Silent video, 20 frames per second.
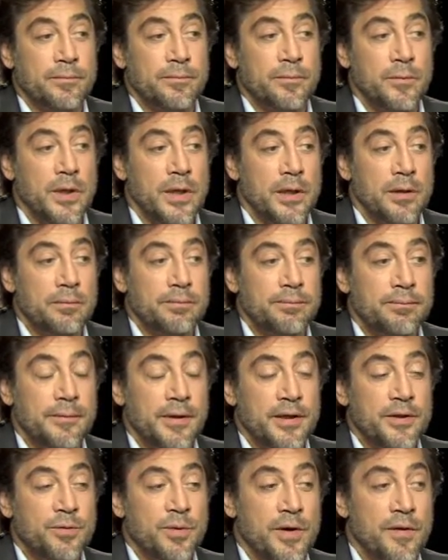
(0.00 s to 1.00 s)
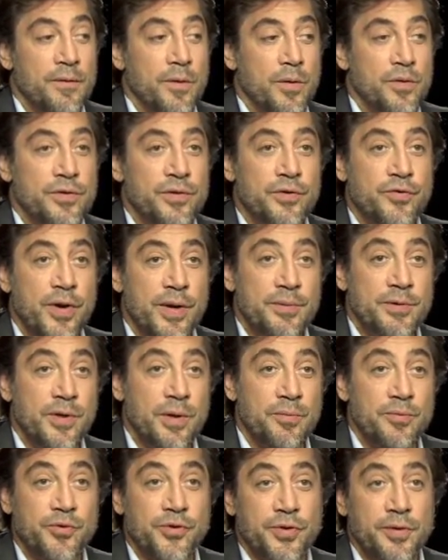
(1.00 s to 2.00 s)
Well, it's one of those dreams
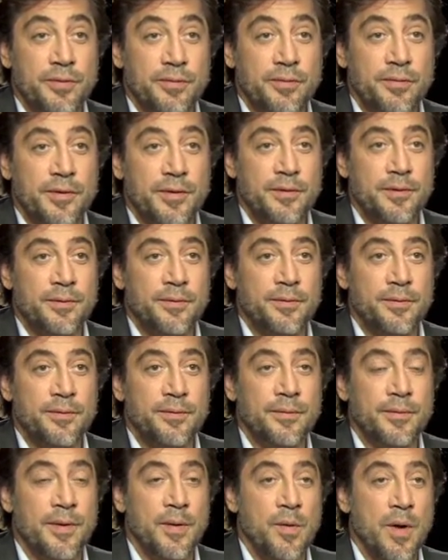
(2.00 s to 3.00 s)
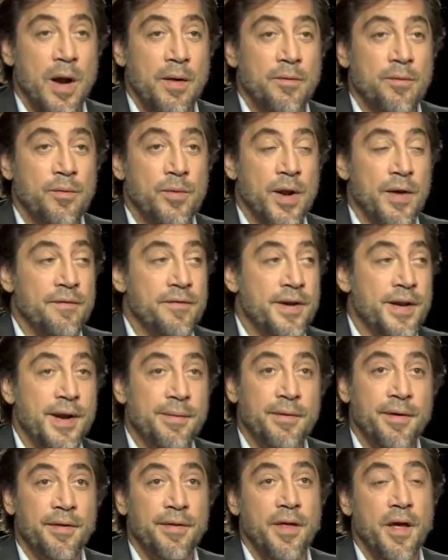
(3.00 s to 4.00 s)
come true. I would have
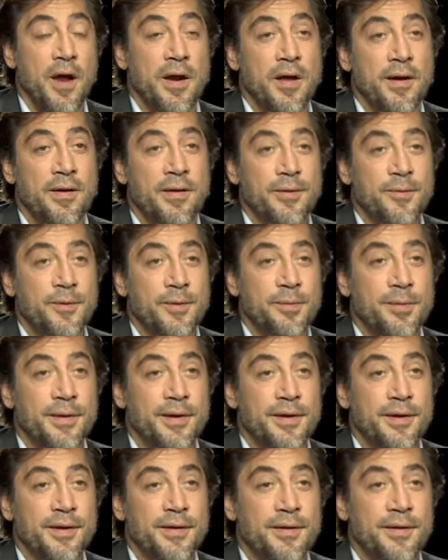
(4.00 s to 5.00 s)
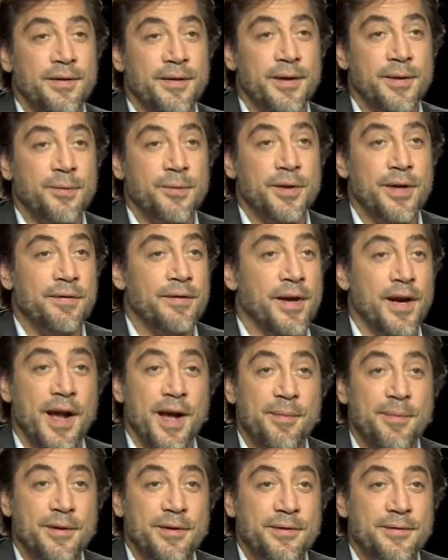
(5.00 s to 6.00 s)
never thought it would ever
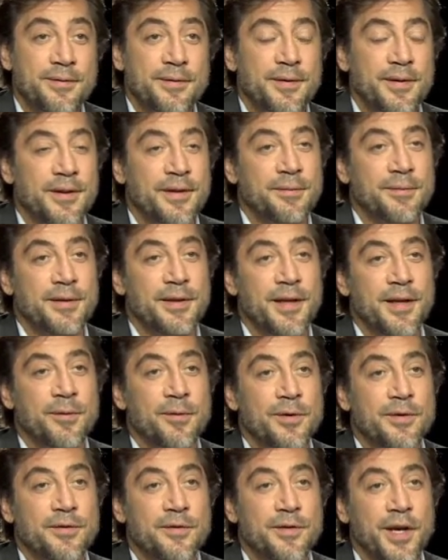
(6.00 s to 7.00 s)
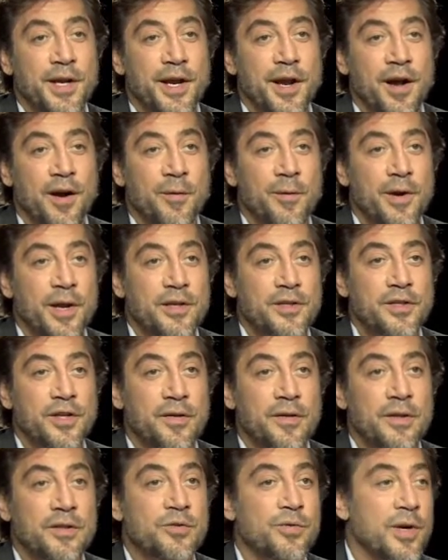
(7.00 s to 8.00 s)
happen. I mean, I was very young when I saw
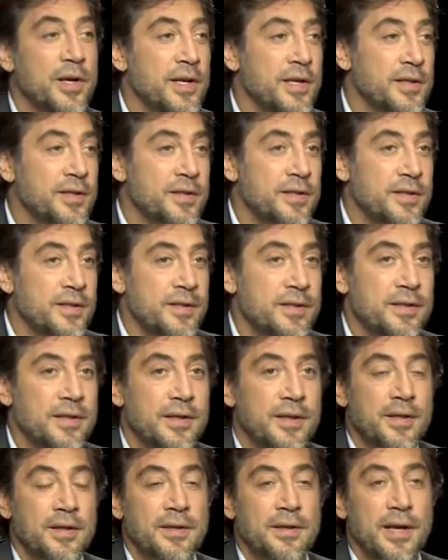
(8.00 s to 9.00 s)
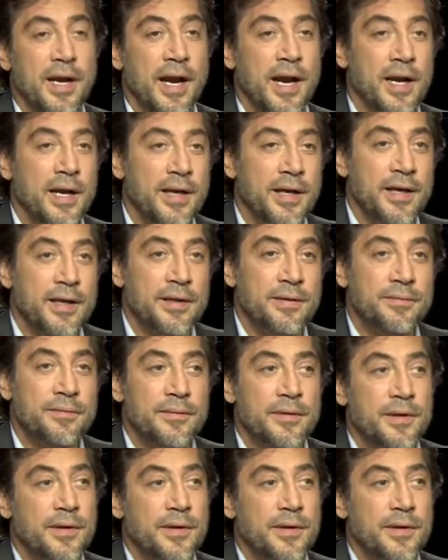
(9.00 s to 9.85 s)
The Duelists, Alien,